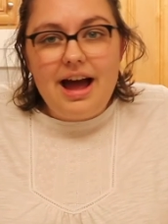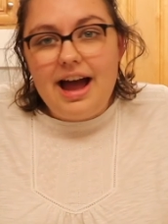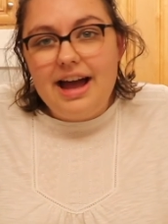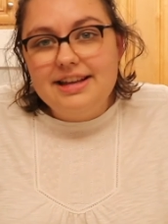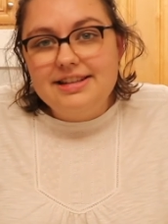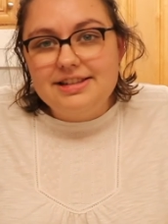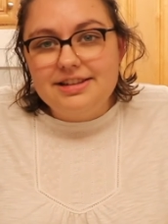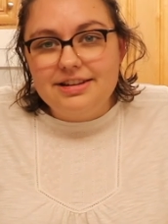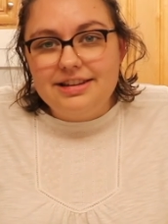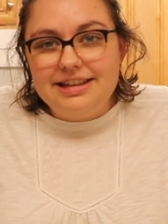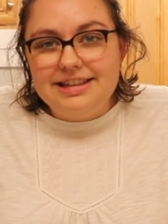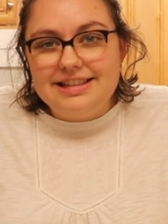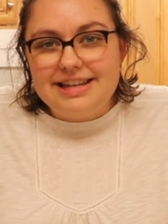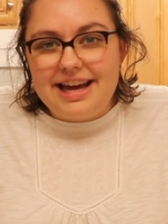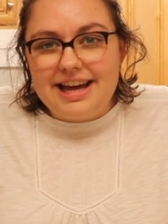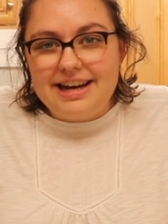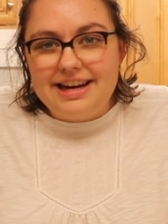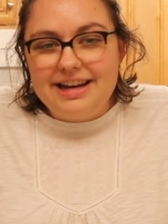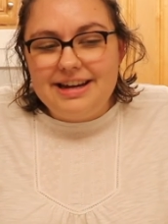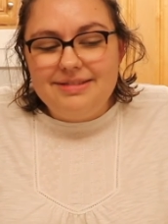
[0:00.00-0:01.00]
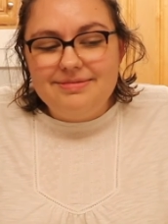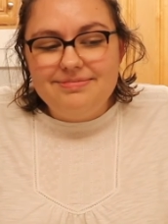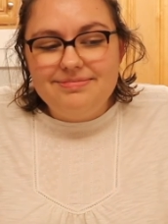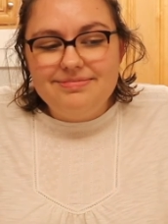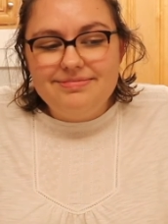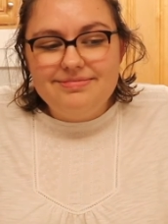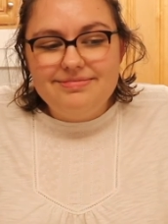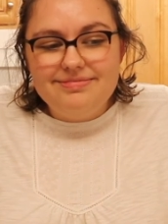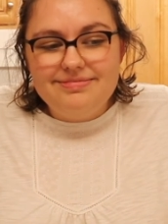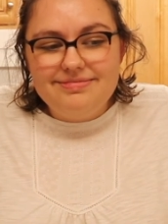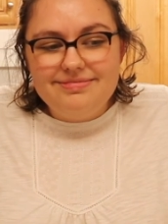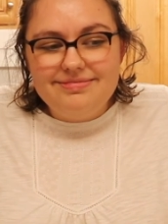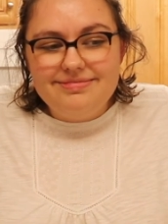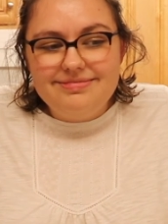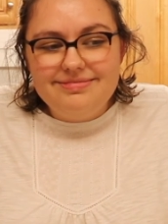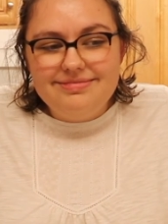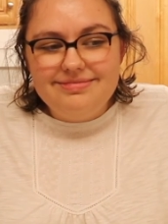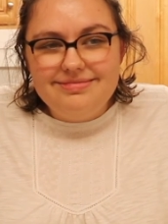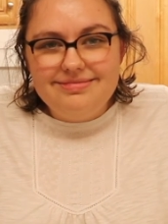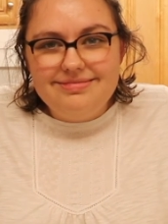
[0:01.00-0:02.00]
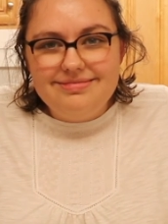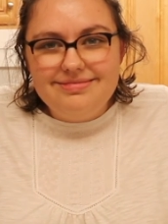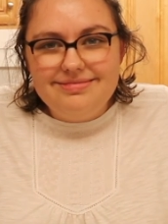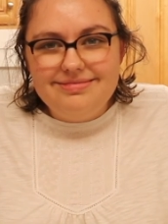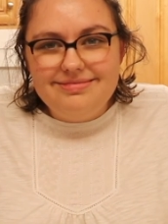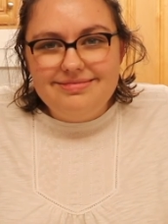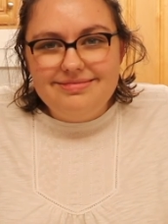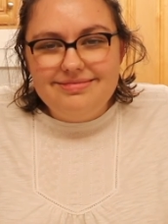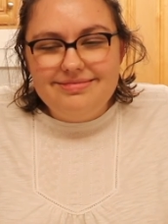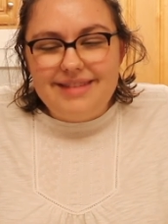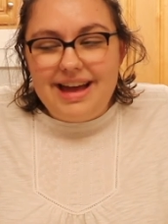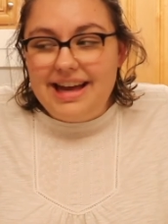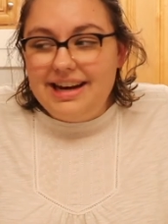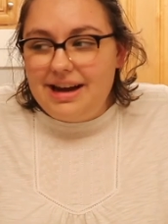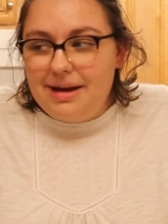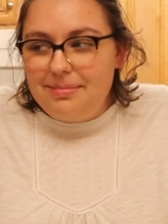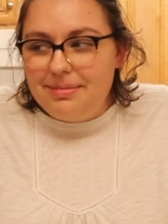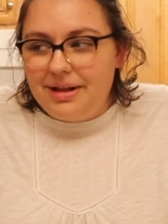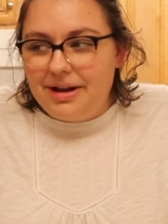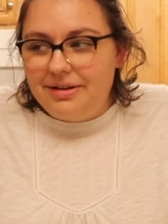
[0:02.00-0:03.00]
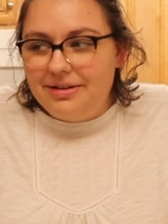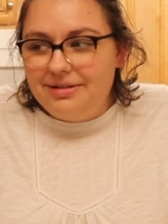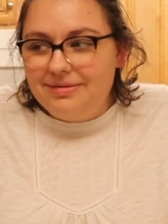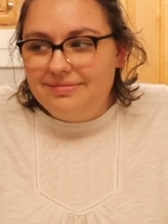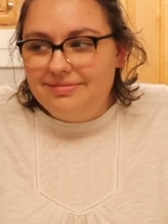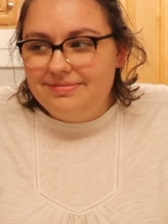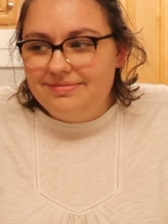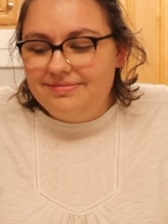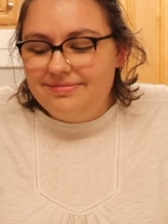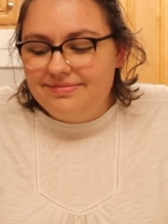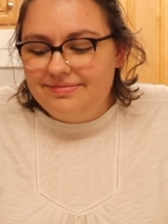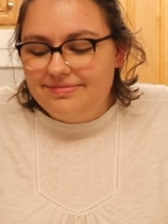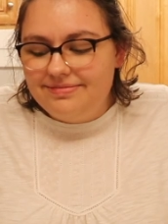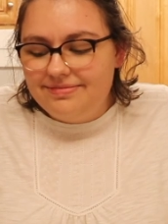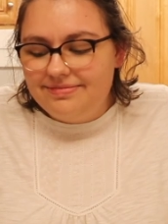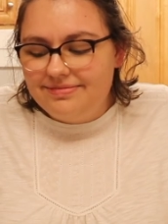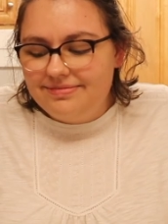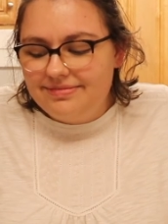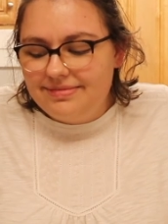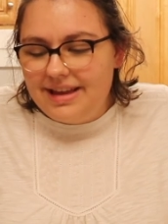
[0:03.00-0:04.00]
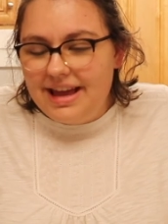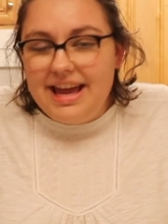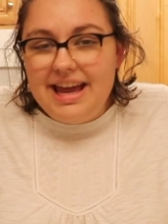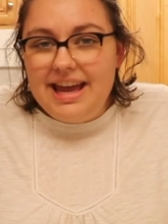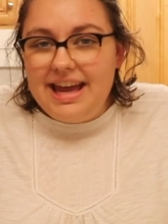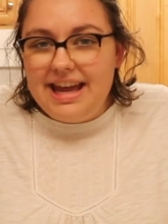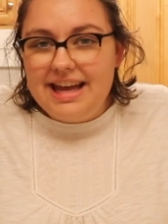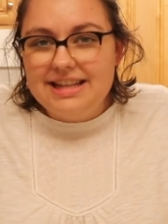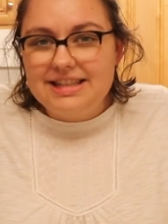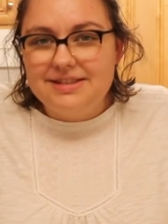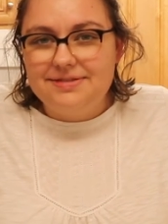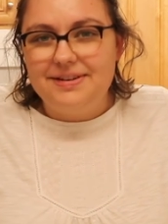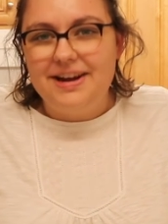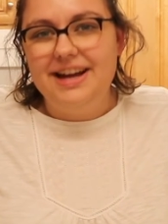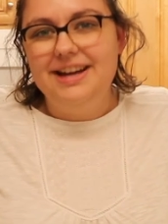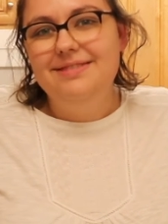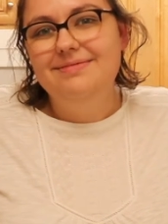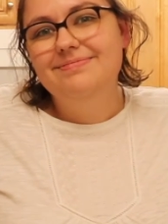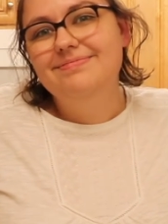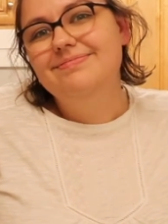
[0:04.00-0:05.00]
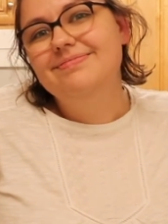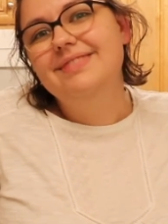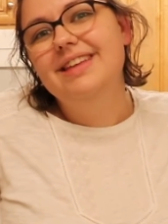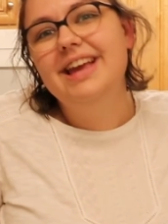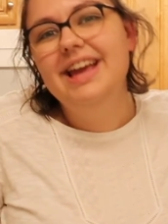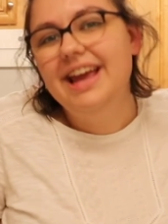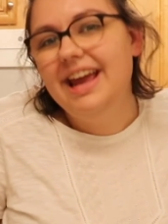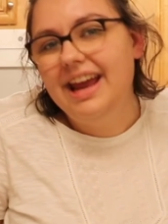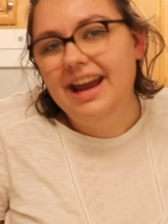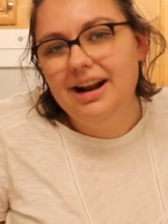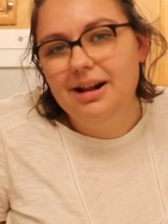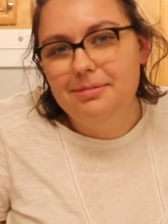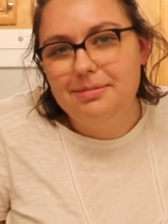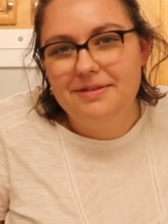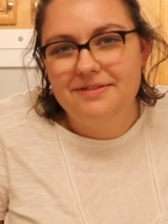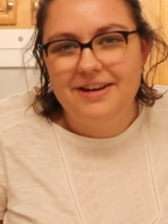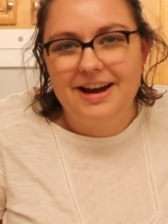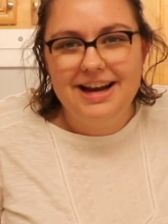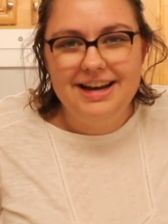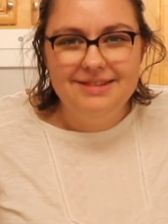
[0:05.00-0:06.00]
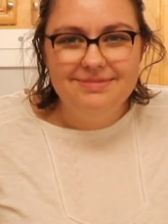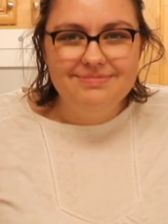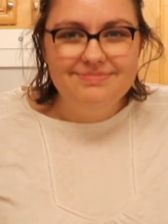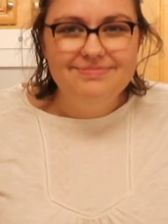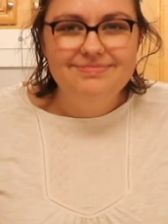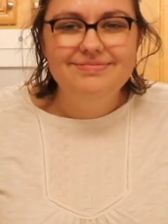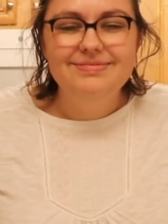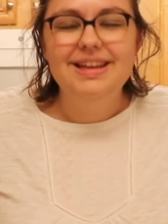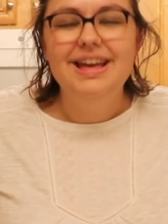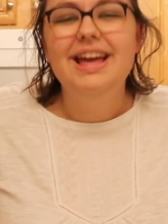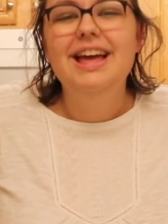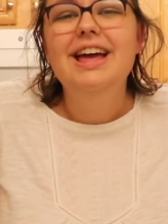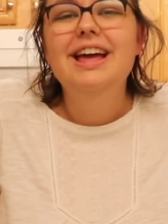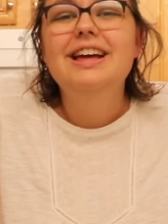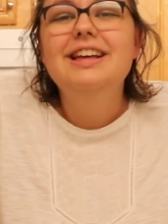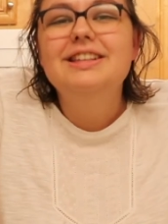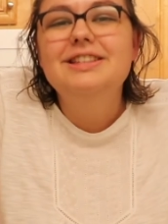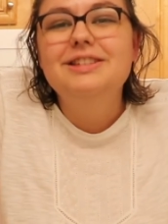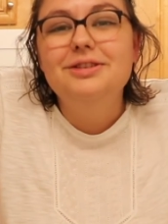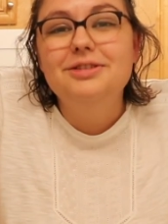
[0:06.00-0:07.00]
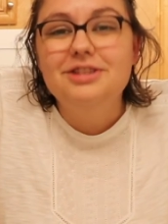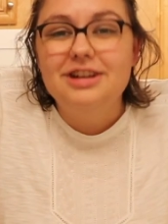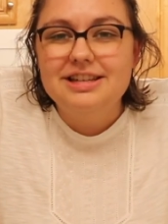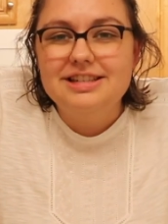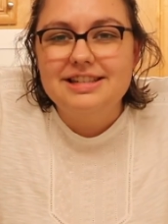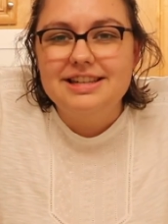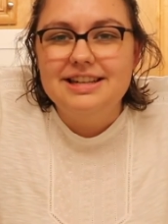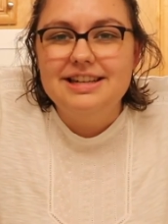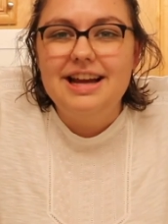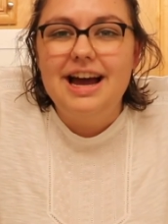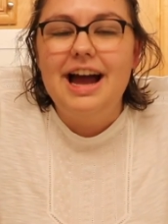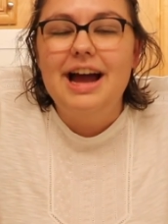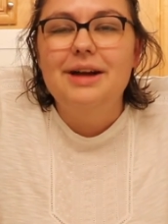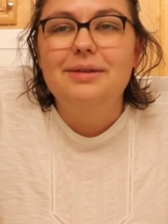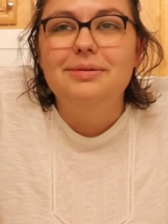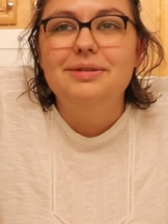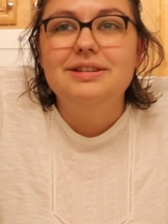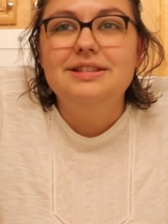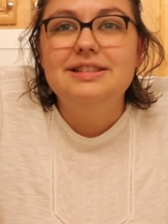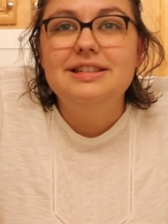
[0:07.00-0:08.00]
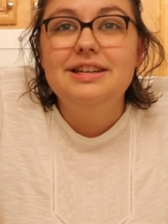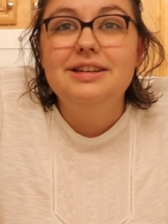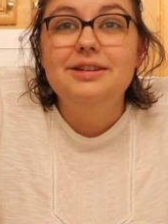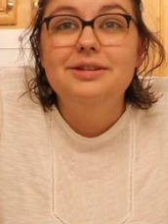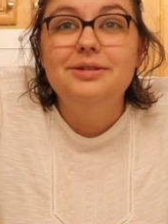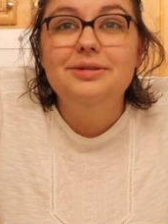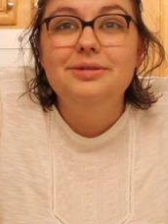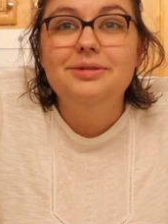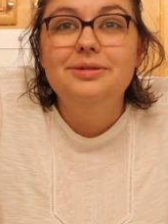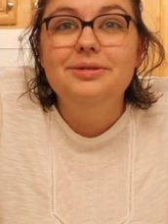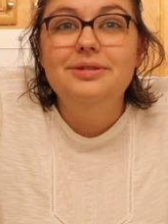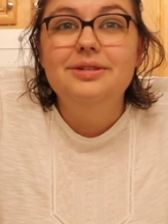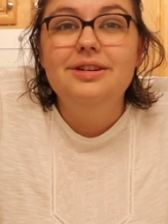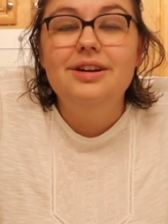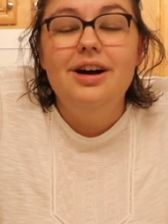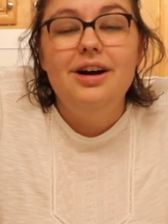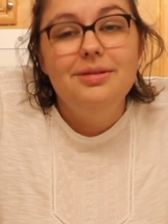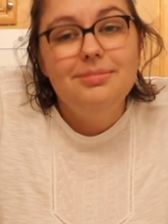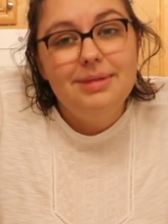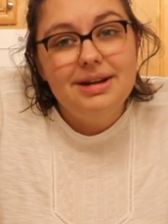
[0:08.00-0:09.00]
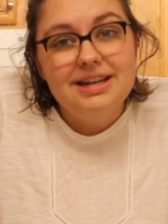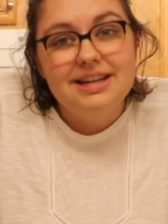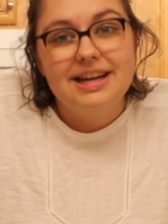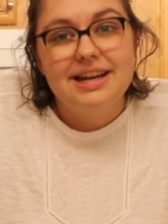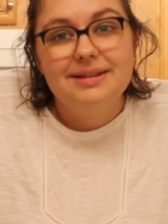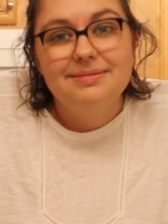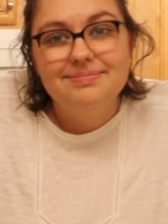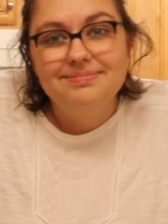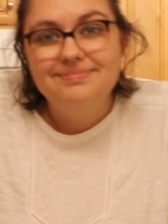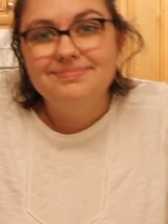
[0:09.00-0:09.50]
I still need to edit and upload. It's fine. It'll be fine. So Justin, I will see you on Monday.